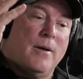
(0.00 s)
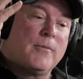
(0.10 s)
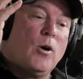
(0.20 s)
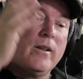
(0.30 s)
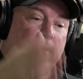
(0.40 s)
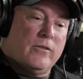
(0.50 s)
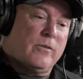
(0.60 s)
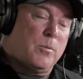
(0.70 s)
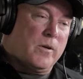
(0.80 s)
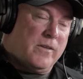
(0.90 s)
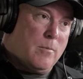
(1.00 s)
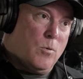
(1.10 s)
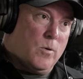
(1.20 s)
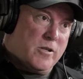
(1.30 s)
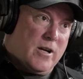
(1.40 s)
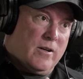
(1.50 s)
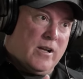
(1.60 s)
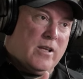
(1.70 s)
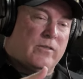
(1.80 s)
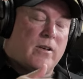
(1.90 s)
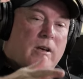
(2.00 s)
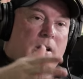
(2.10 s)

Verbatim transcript: I'm going there in support of Table War Charities.